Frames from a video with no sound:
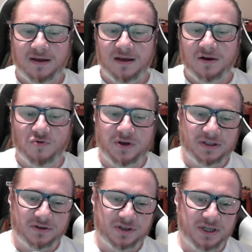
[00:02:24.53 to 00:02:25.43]
Queen
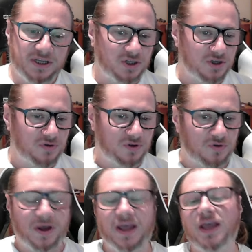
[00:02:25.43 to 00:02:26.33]
to c2
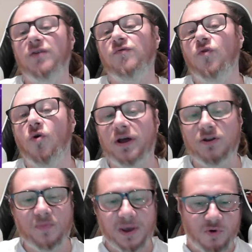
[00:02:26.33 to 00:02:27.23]
to a4. And
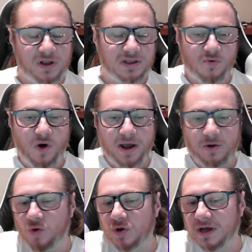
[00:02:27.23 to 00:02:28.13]
you may wonder why
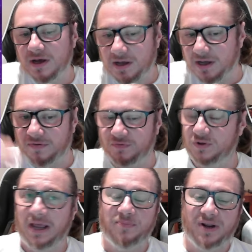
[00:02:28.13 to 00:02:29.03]
on earth would
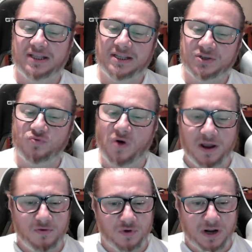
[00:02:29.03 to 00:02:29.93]
I play this? Why
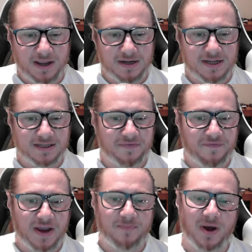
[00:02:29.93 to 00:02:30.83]
would I
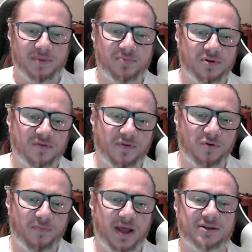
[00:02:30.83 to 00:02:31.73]
disaffect my beautiful
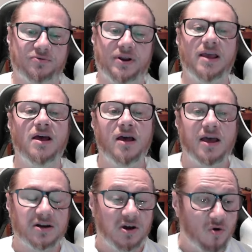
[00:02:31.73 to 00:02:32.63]
battery
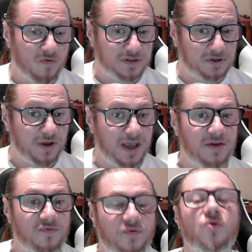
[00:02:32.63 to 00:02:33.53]
and go over to
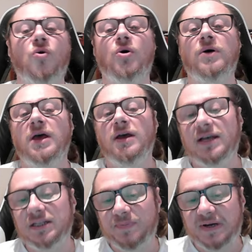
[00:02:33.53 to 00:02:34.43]
a4?
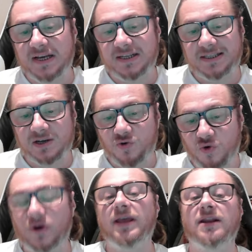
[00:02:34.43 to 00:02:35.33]
It's because the
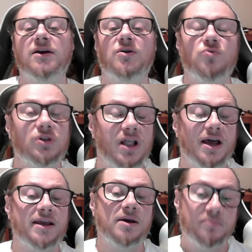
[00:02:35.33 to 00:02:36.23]
queen would
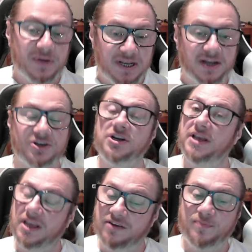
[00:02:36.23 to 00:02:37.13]
like, potentially,
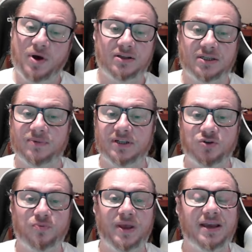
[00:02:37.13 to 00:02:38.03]
if possible, to
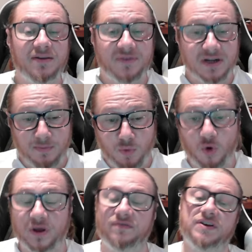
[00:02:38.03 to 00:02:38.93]
make even a
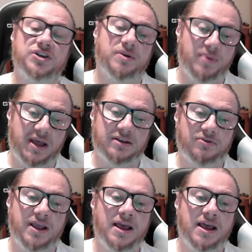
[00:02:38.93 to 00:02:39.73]
more efficient battery